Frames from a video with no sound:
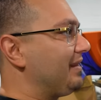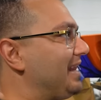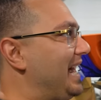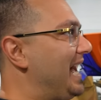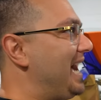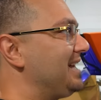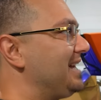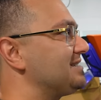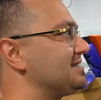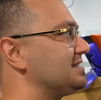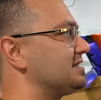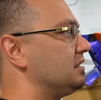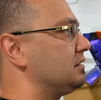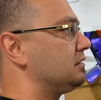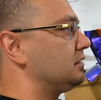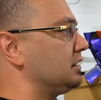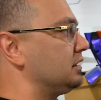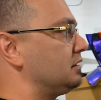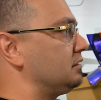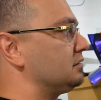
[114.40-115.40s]
last
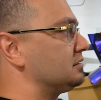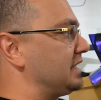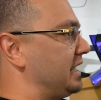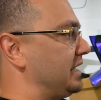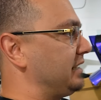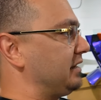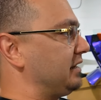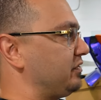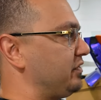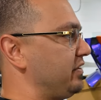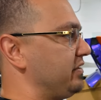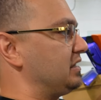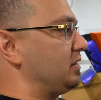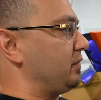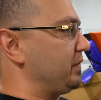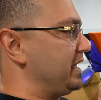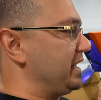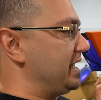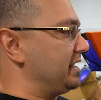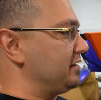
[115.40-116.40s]
little tiny thing that
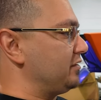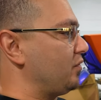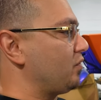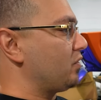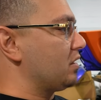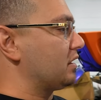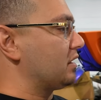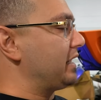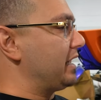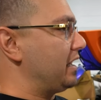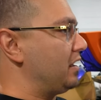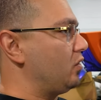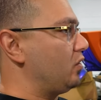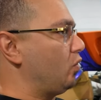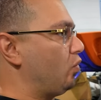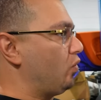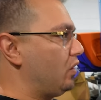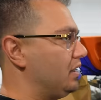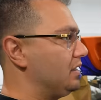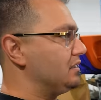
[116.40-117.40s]
we had to work out
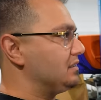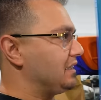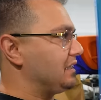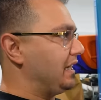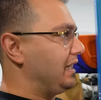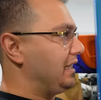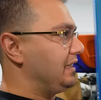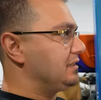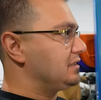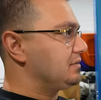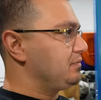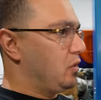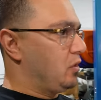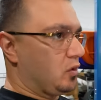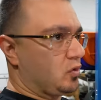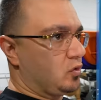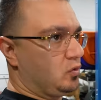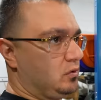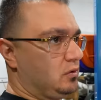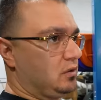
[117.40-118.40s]
was a small
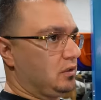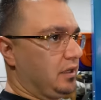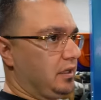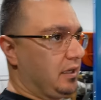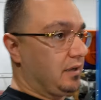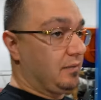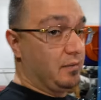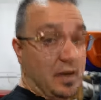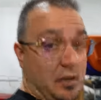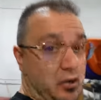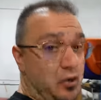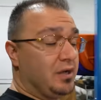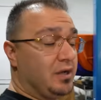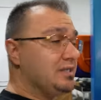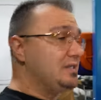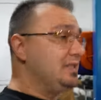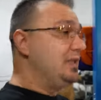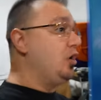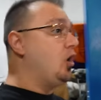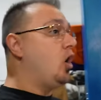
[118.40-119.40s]
coolant leak that you could
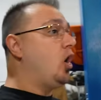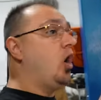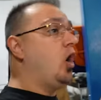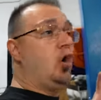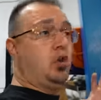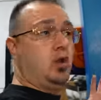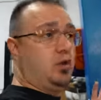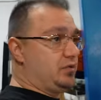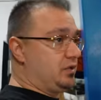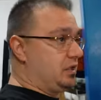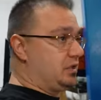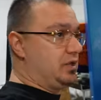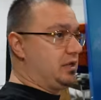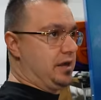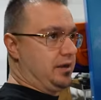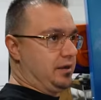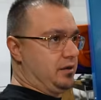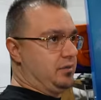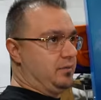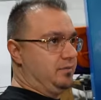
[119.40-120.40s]
see all over the
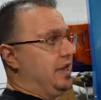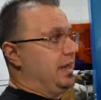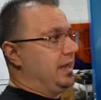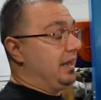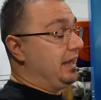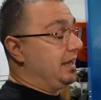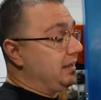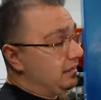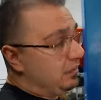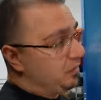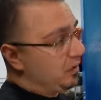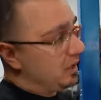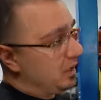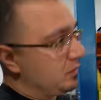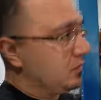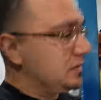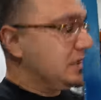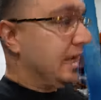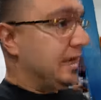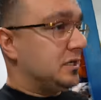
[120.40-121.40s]
dyno. And Andy thought it
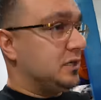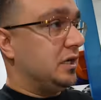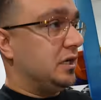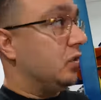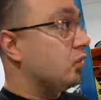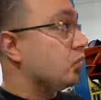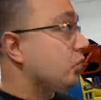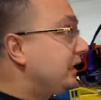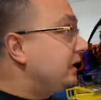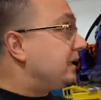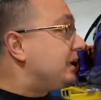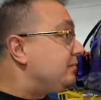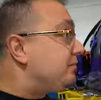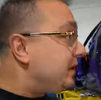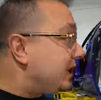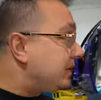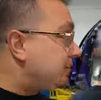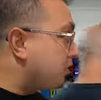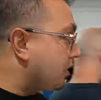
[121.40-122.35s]
was actually a really big